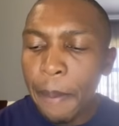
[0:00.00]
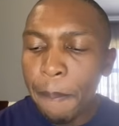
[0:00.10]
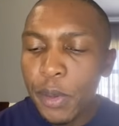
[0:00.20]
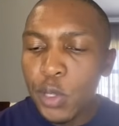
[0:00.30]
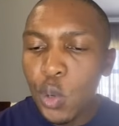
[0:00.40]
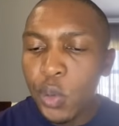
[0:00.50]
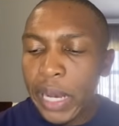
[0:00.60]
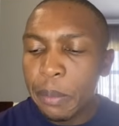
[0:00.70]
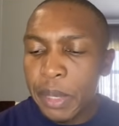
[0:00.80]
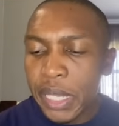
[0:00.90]
So
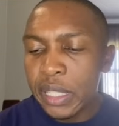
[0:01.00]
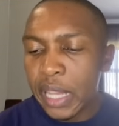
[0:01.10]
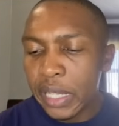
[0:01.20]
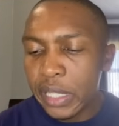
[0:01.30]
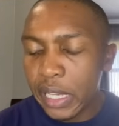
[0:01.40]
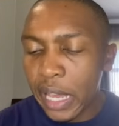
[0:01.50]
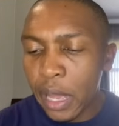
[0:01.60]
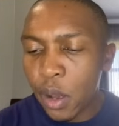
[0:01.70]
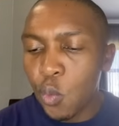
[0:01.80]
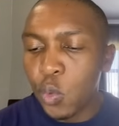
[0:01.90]
that means that
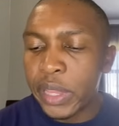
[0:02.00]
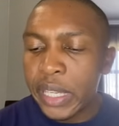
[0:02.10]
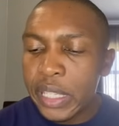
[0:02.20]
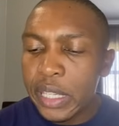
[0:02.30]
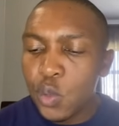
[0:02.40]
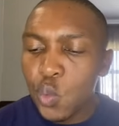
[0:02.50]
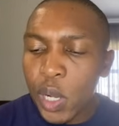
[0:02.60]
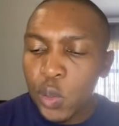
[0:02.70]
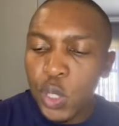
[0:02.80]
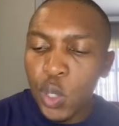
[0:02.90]
this is
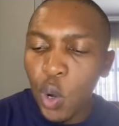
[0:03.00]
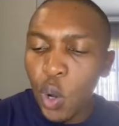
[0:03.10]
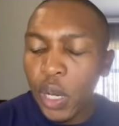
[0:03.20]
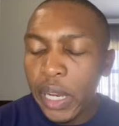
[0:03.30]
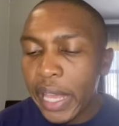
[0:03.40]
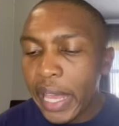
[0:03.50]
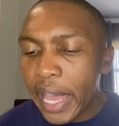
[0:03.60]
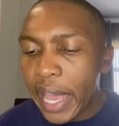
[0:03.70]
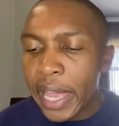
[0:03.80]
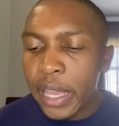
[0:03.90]
what we call
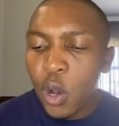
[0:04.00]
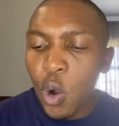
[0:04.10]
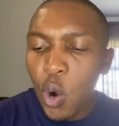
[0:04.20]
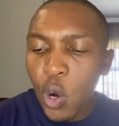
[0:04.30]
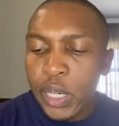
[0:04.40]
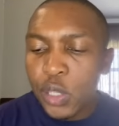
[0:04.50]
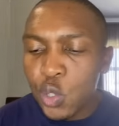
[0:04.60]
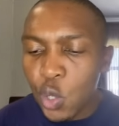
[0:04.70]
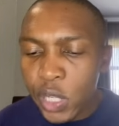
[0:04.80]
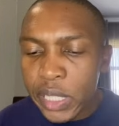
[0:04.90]
a
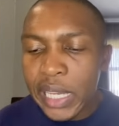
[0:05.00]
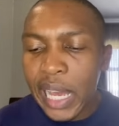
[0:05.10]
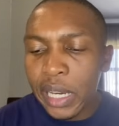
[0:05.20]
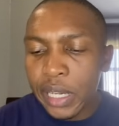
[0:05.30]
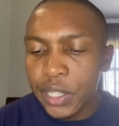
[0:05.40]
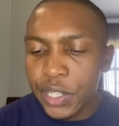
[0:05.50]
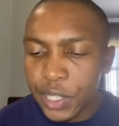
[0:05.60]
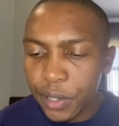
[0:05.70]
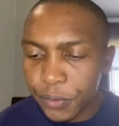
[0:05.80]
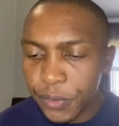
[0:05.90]
horizontal
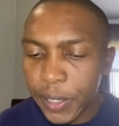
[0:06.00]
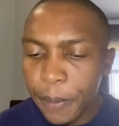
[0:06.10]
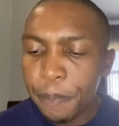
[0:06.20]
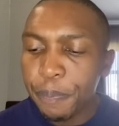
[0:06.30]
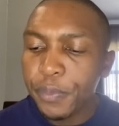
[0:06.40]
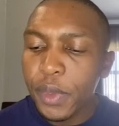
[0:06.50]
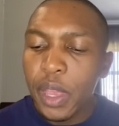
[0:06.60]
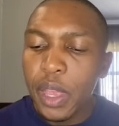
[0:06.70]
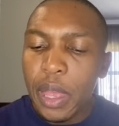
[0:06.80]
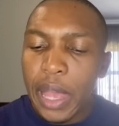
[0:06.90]
shift.
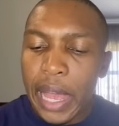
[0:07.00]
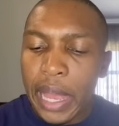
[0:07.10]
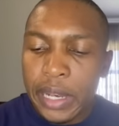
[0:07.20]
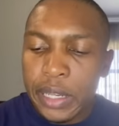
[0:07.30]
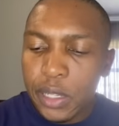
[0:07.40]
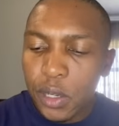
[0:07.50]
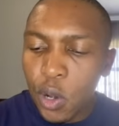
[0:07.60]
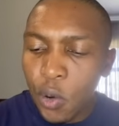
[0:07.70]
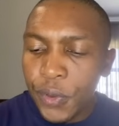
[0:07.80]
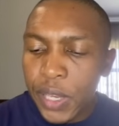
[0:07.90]
And
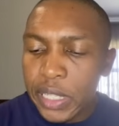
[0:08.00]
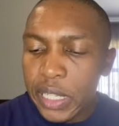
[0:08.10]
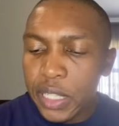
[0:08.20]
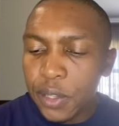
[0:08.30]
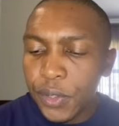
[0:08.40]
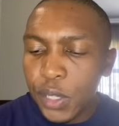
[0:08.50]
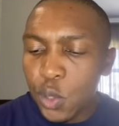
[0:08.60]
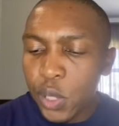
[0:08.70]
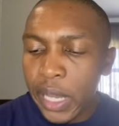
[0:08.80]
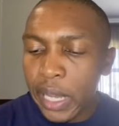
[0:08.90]
obviously shifting
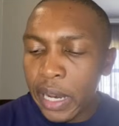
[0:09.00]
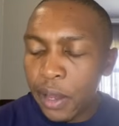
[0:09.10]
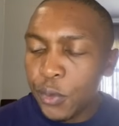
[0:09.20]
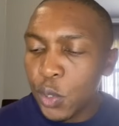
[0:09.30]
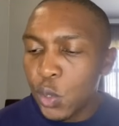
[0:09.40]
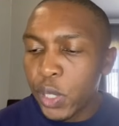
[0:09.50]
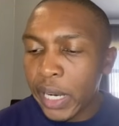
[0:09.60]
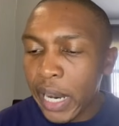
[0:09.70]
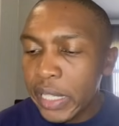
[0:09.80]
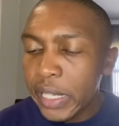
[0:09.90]
to the left or to the
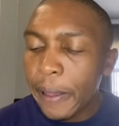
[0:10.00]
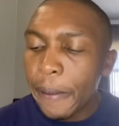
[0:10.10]
right.